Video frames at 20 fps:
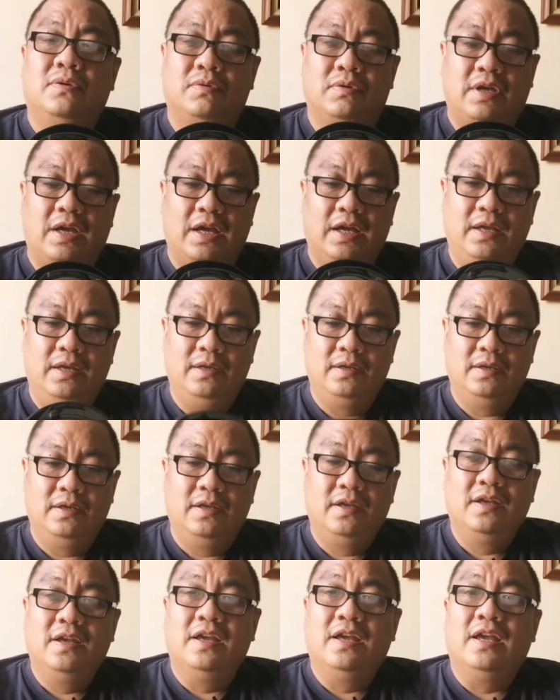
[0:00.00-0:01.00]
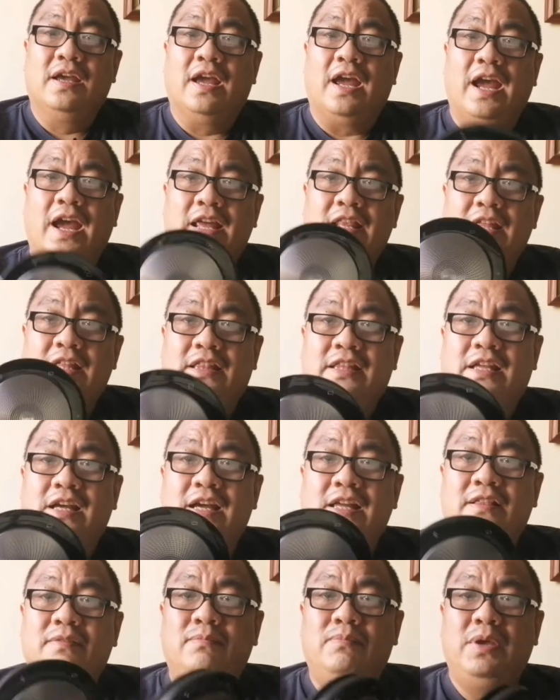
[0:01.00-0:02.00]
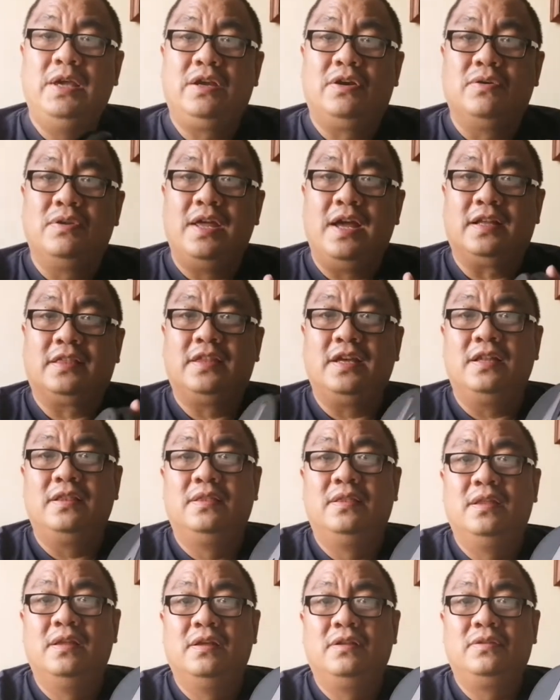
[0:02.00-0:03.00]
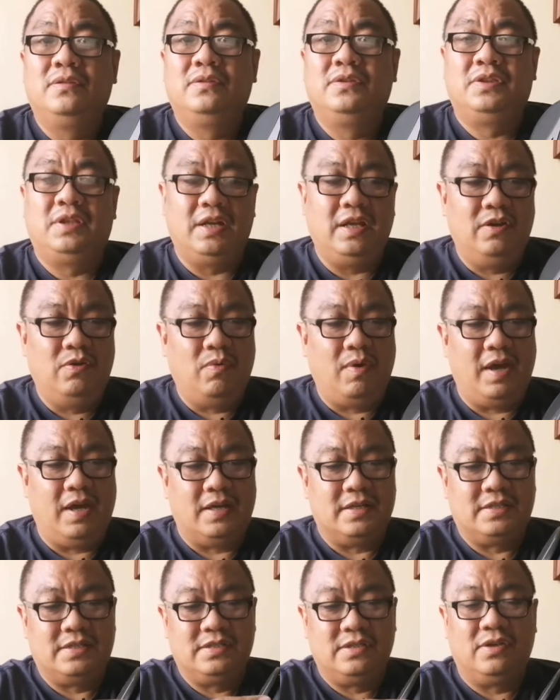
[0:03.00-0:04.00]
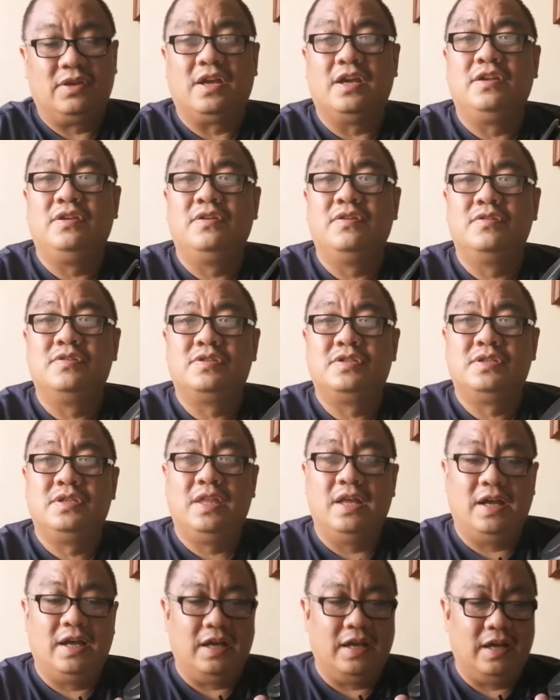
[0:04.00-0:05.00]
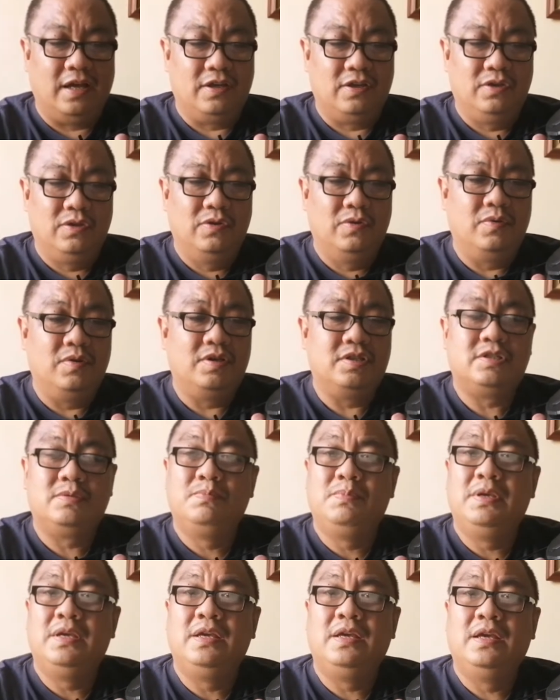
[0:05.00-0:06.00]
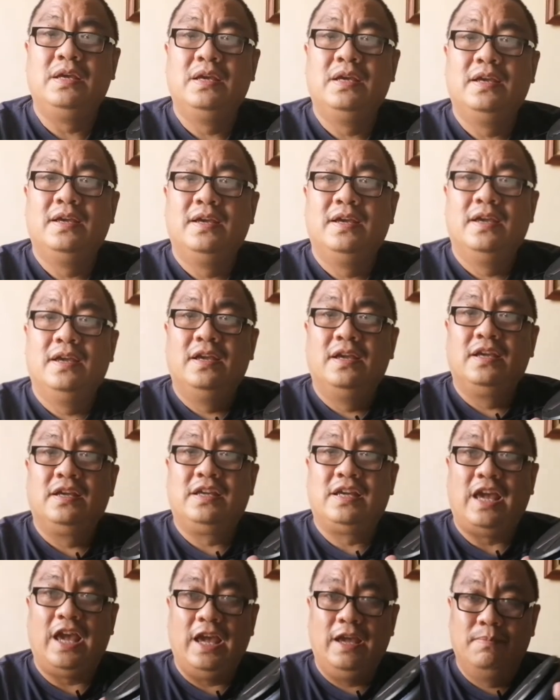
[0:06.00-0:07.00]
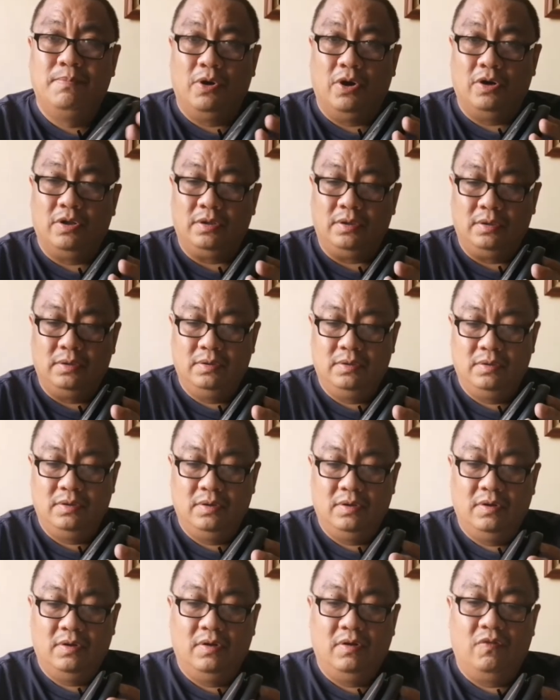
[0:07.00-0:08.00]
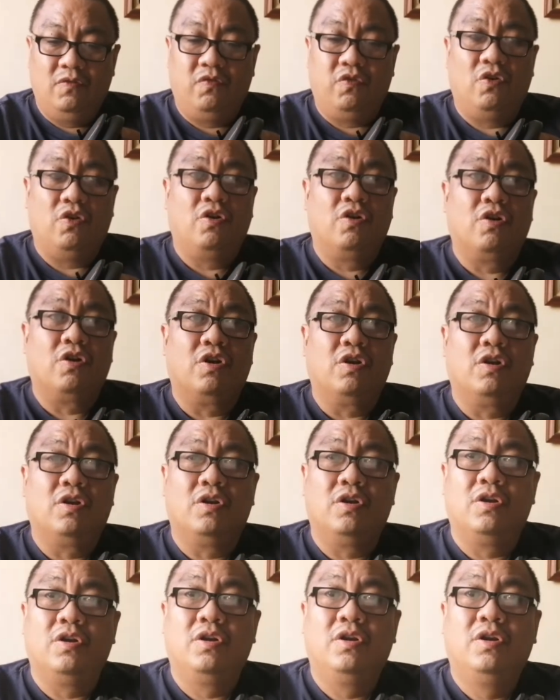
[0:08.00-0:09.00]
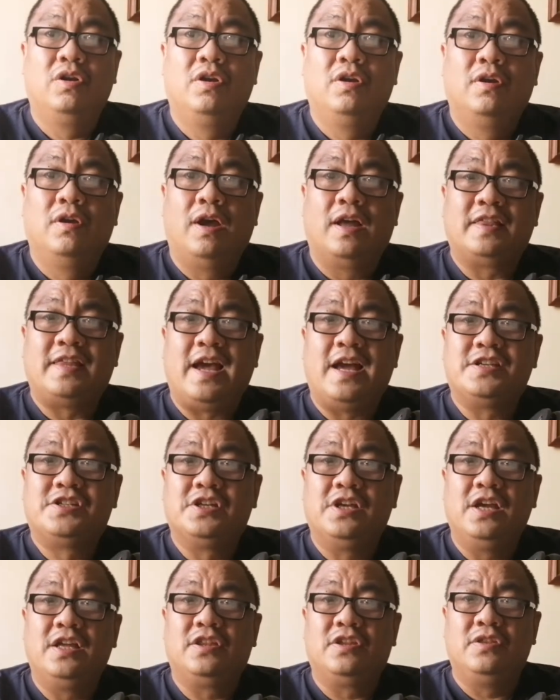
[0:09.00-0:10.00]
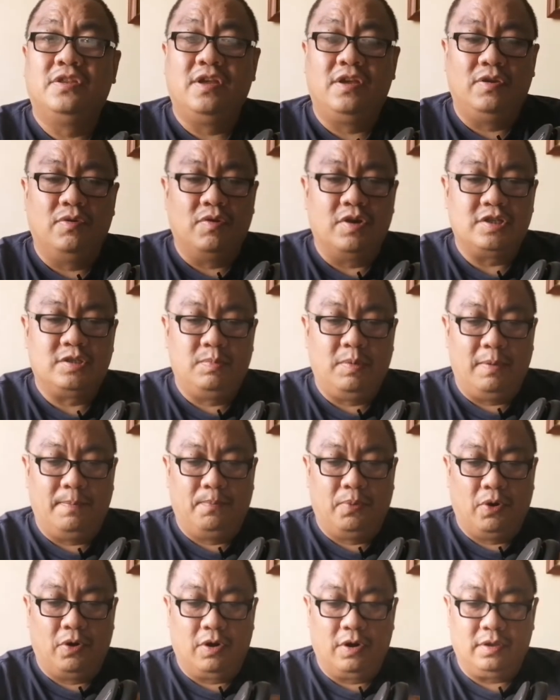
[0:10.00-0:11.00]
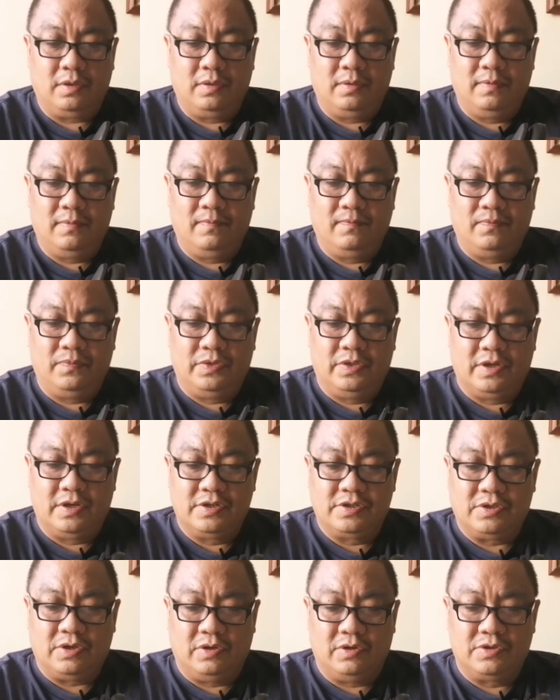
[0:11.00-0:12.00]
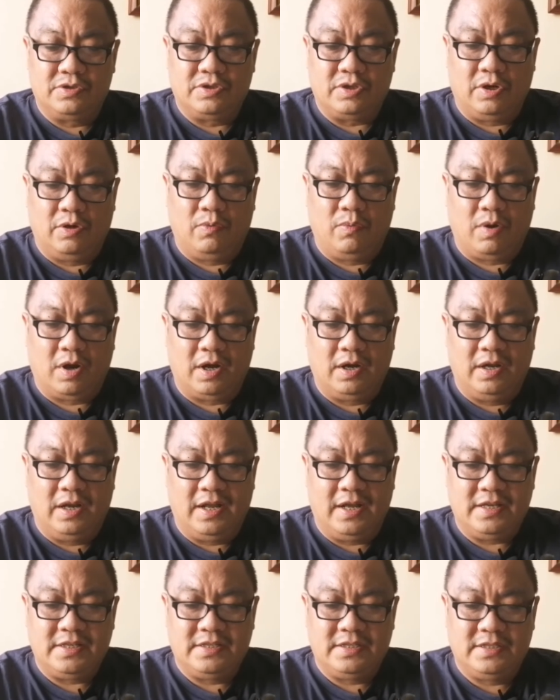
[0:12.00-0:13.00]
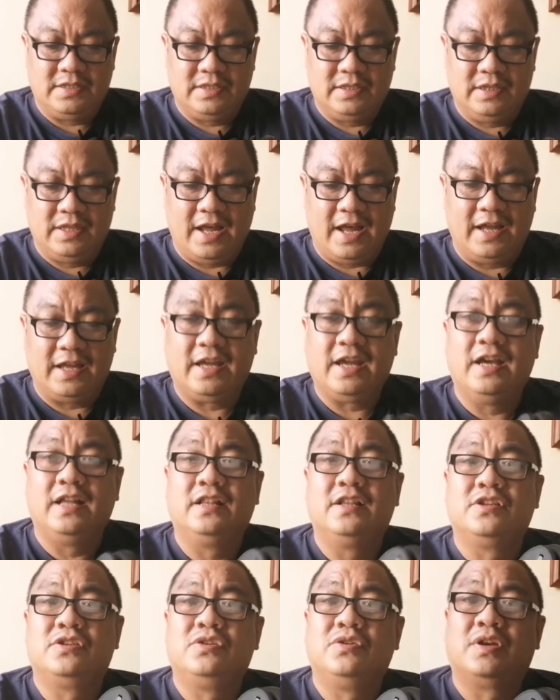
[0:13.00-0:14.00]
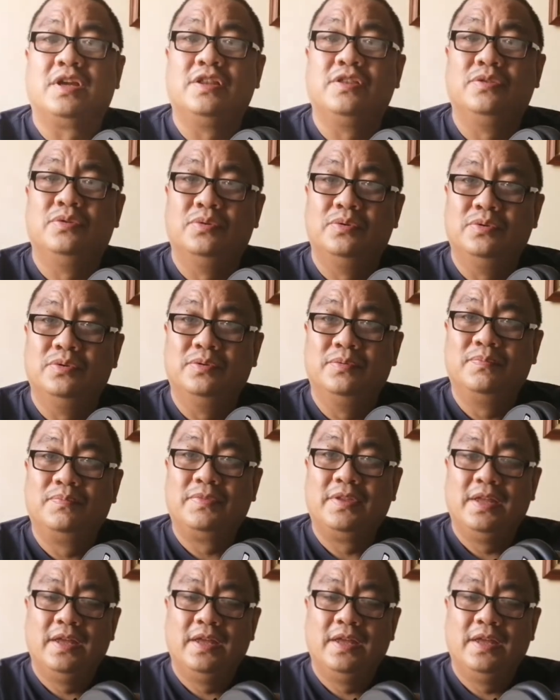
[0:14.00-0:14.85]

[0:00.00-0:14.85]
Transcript: Okay, and it can be connected three ways. You can use the USB cable for attaching it in the USB port. There's also a wireless dongle that you can do,